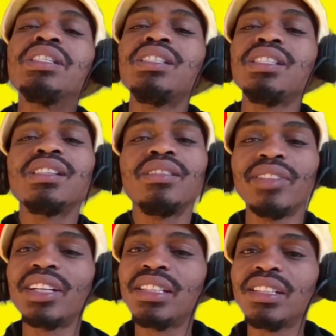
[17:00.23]

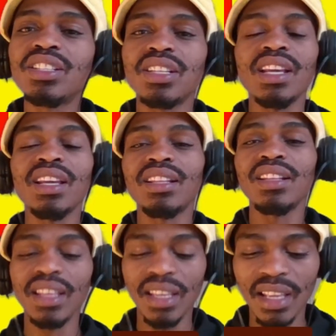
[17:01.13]
disadvantaged and
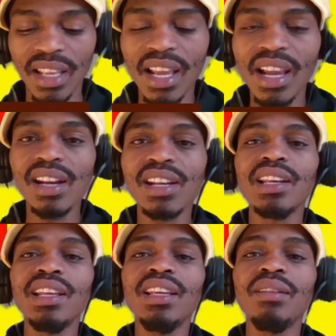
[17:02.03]
the
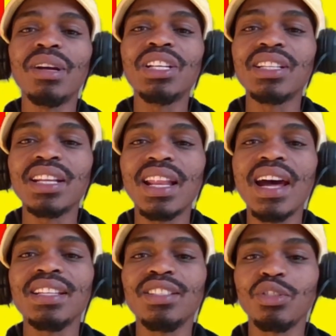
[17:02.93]
currently
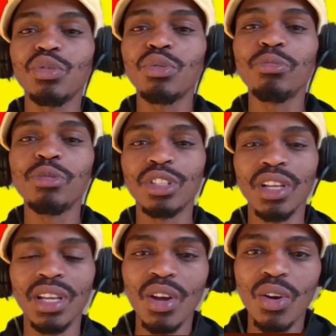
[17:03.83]
marginalized groups
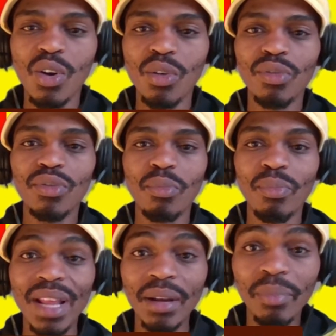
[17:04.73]
of
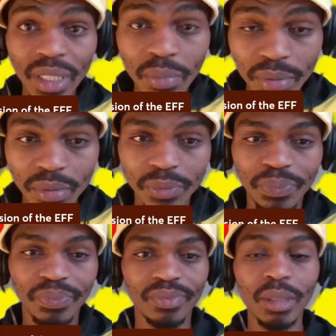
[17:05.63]
Black people,
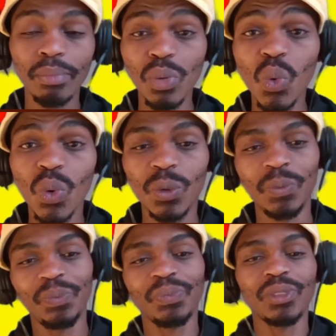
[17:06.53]
the poor,
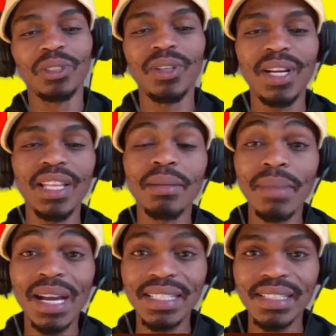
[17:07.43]
right? The
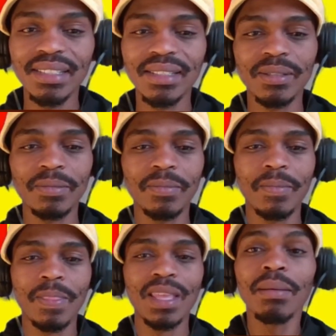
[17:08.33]
masses,
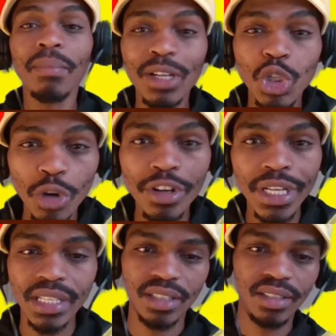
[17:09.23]
the
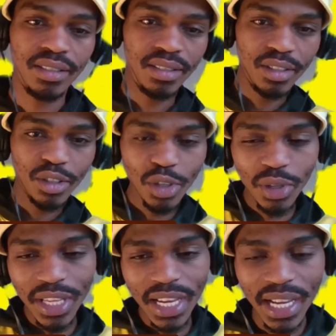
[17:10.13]
majority. So
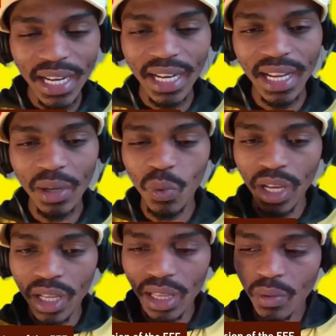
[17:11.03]
they are kind of like we
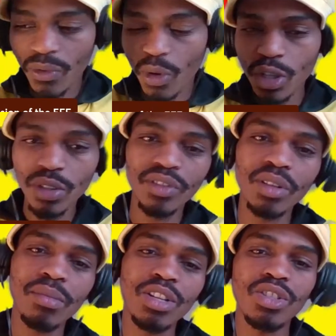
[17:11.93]
are the voice of the
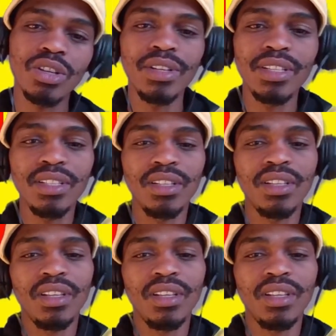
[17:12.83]
majority